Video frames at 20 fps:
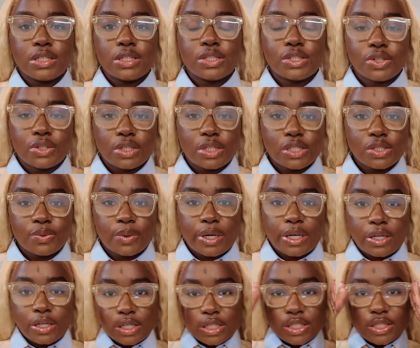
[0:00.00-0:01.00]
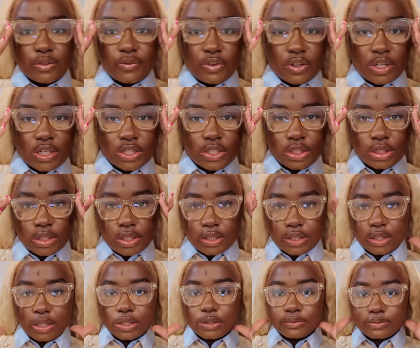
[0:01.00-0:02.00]
So this right here is a finished
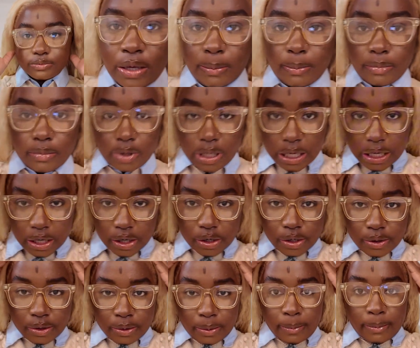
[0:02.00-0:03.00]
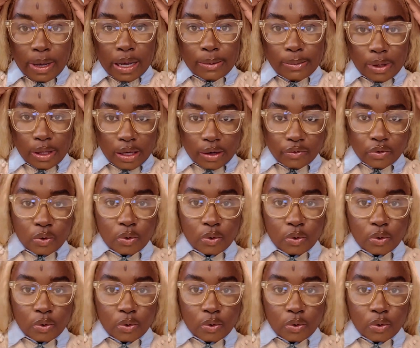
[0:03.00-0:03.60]
look. Hair by me, of